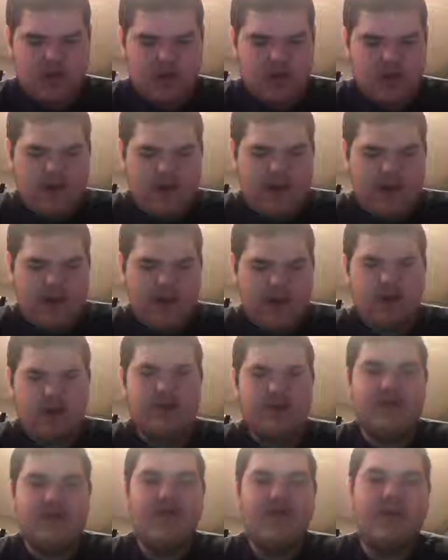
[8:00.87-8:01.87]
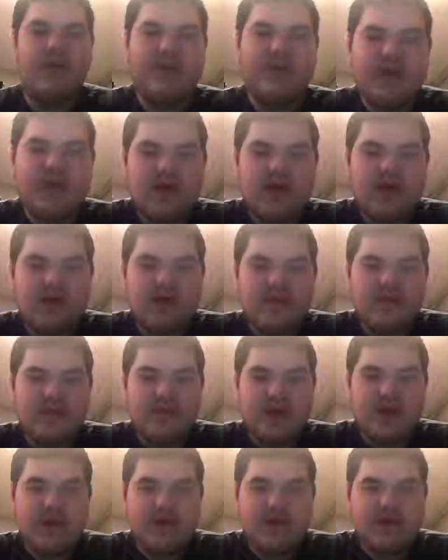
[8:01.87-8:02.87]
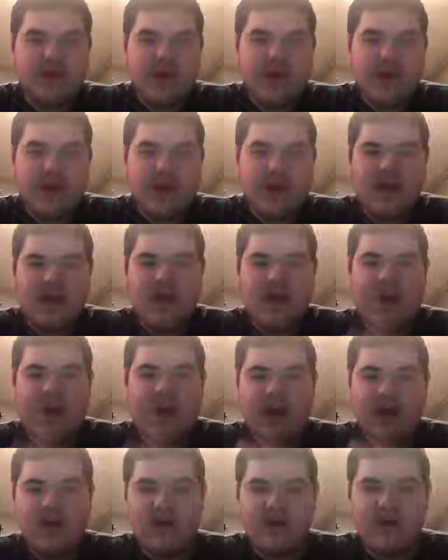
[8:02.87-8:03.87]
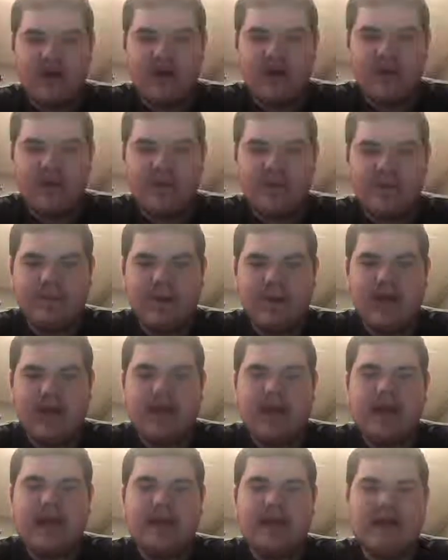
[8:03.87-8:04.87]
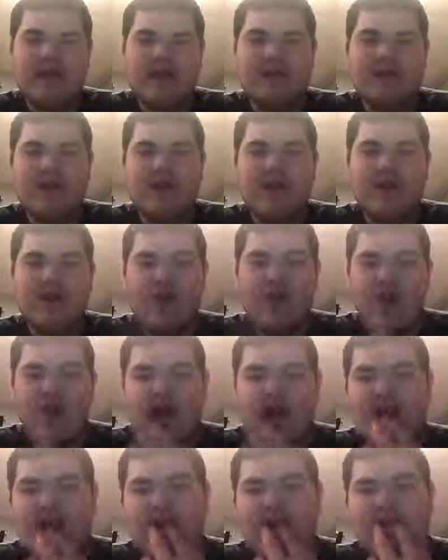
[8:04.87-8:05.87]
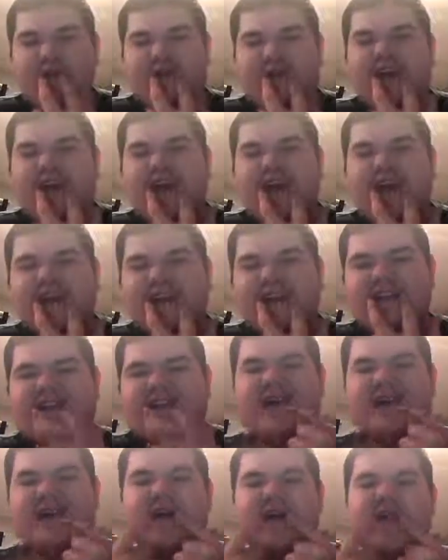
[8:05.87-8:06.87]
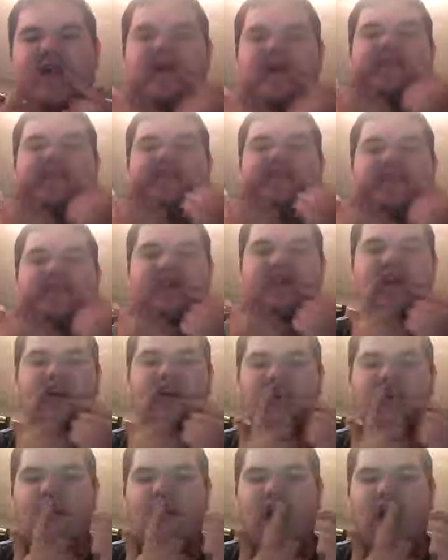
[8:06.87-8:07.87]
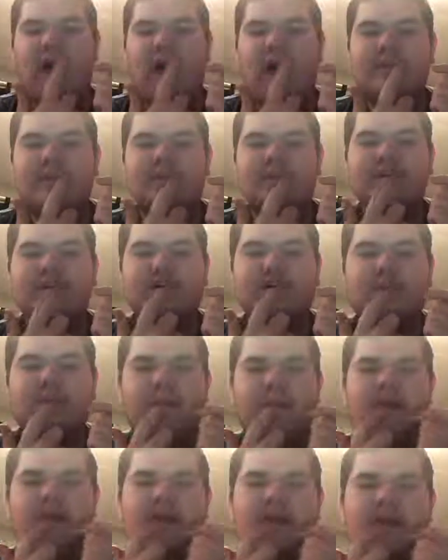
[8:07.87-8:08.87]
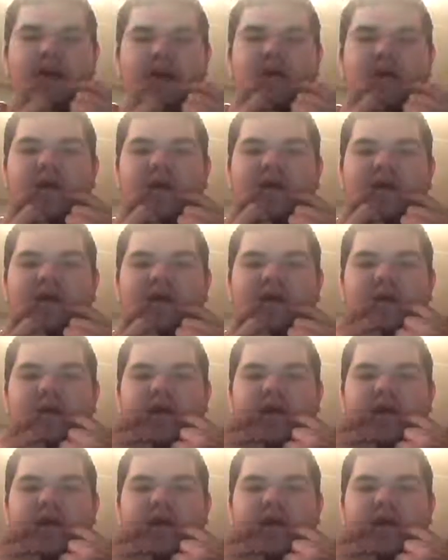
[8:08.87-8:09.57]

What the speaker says: how the trumpet goes from note to note, how you go to higher to lower, is when you go higher, you tighten this up. This is called your embouchure. Whenever you want to go